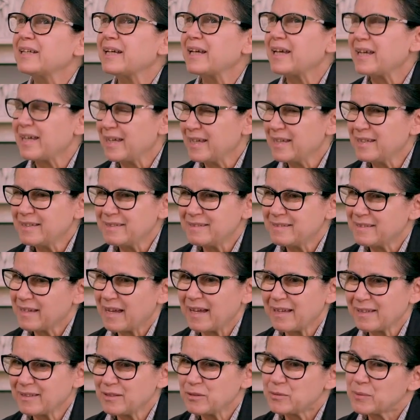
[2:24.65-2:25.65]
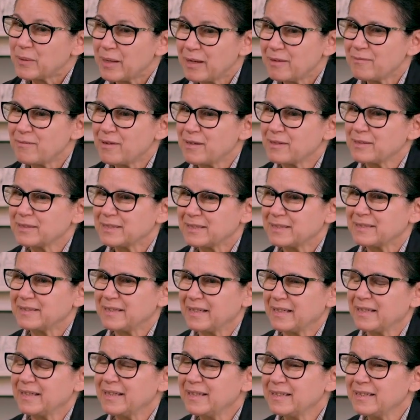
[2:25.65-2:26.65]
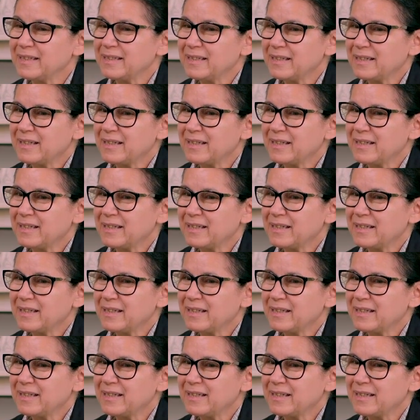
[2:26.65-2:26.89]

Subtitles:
8, 10, 12 hours a day,